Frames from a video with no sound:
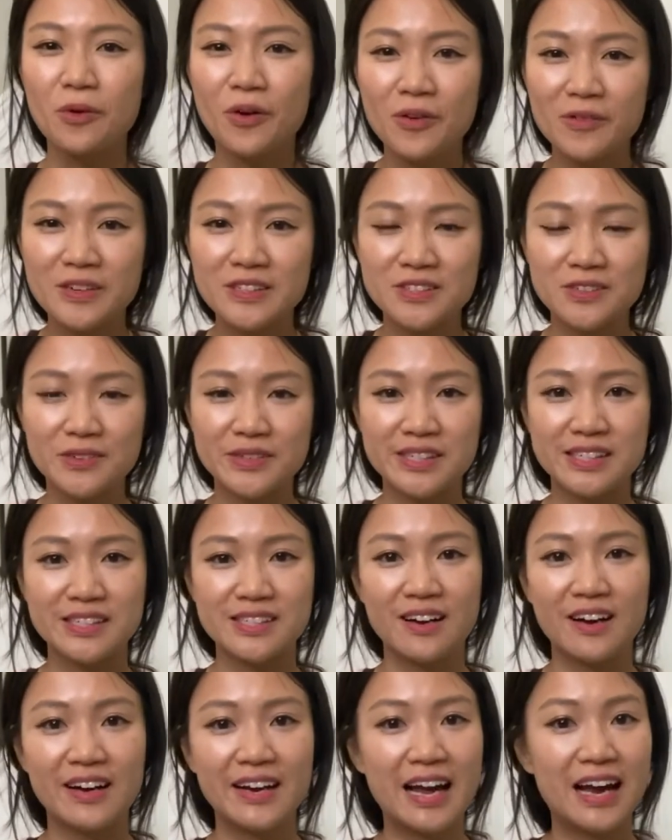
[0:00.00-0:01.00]
resources
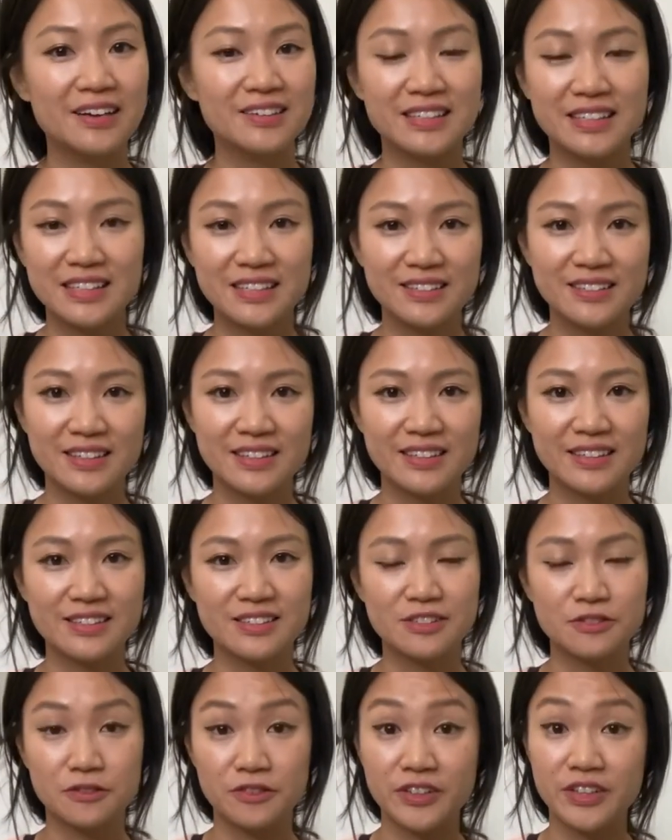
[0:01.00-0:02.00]
on how to heal your
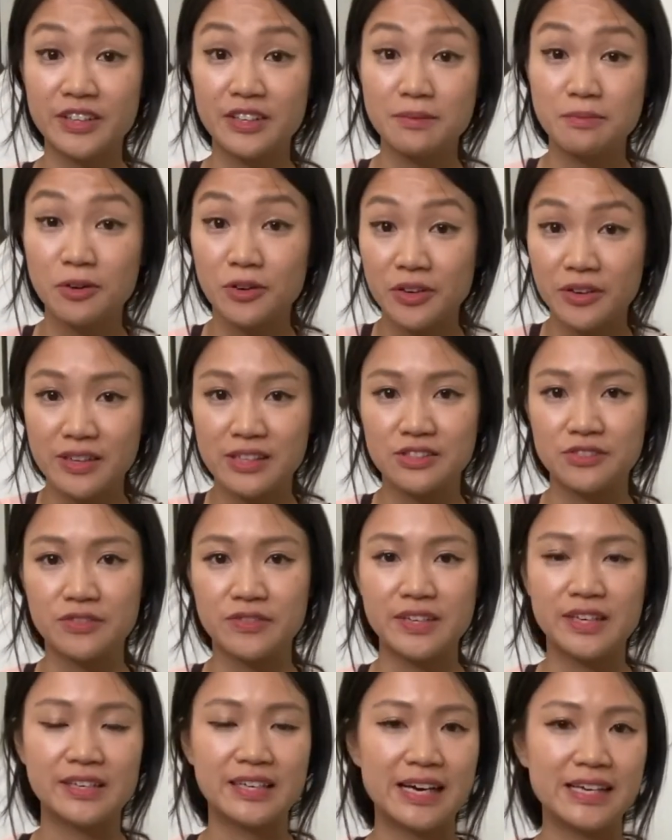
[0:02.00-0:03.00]
severe, moderate, severe
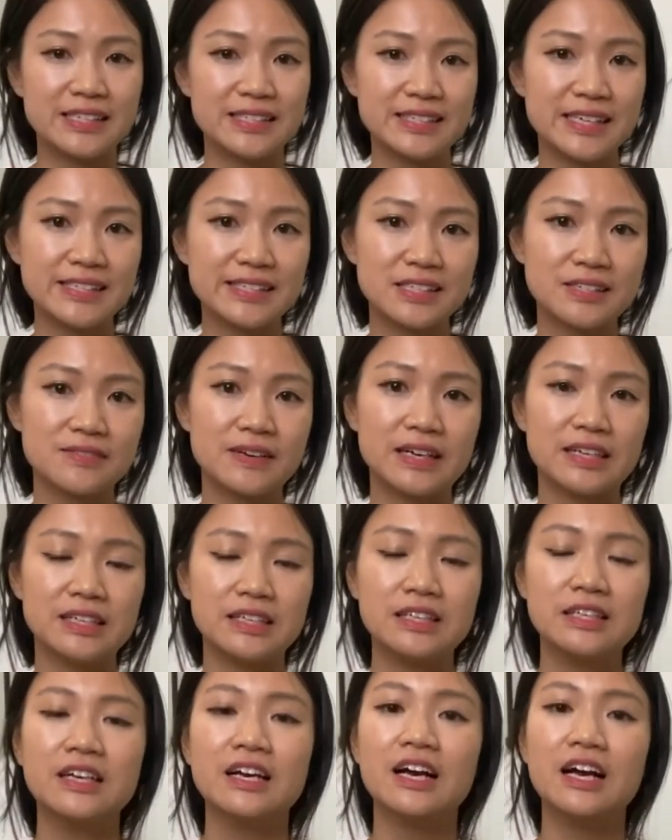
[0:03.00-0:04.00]
diastasis
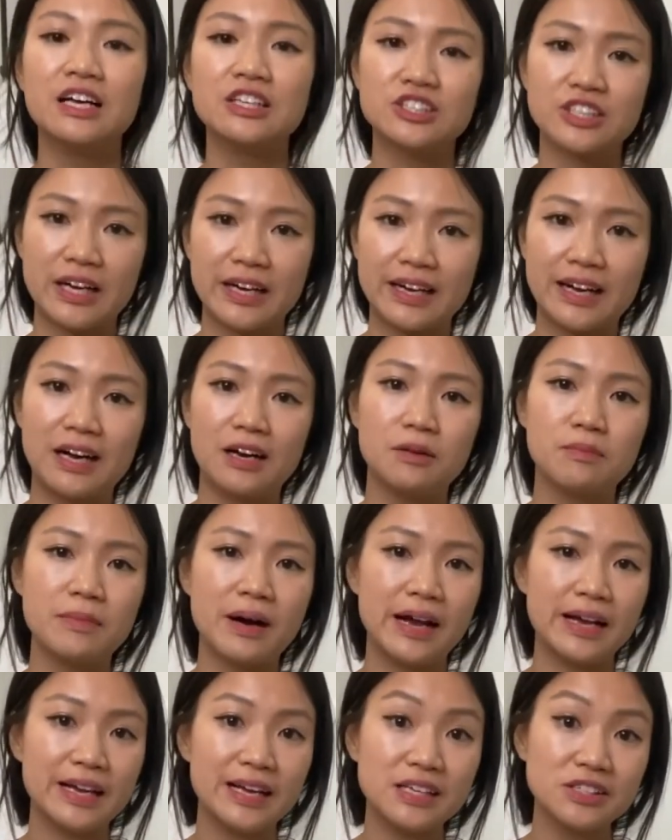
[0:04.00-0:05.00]
recti, check out my
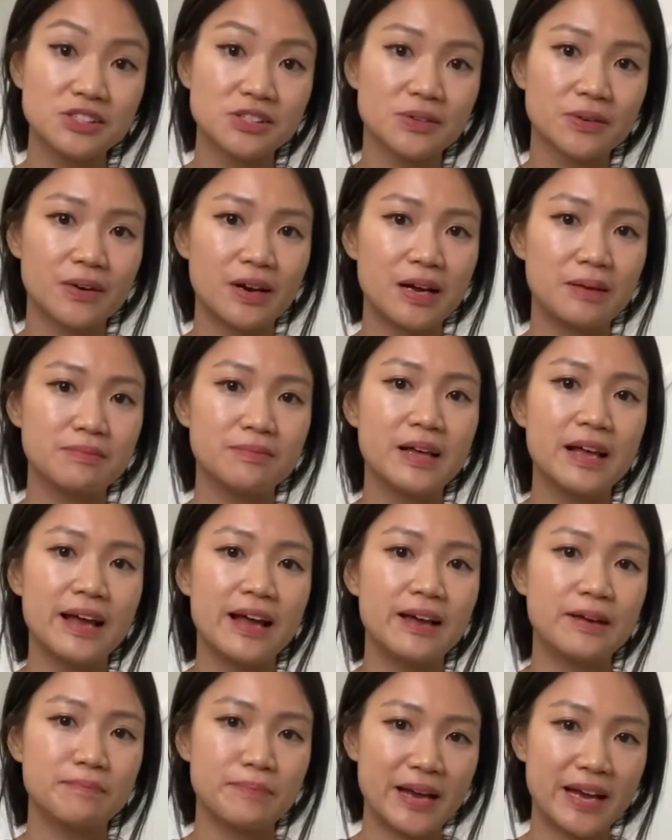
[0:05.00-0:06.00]
Instagram,
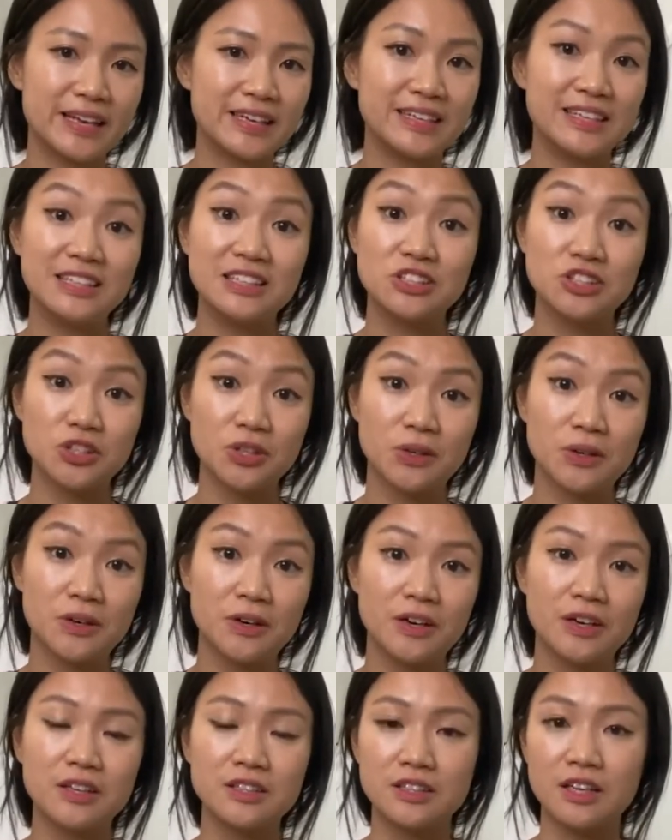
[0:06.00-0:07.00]

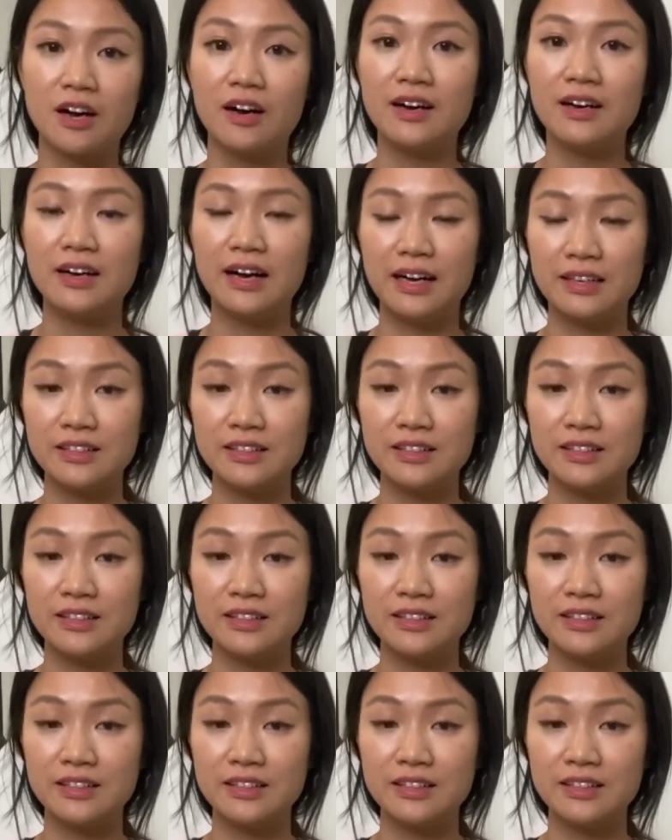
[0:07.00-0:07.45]
BeckyChoi _BECKYCHOI_.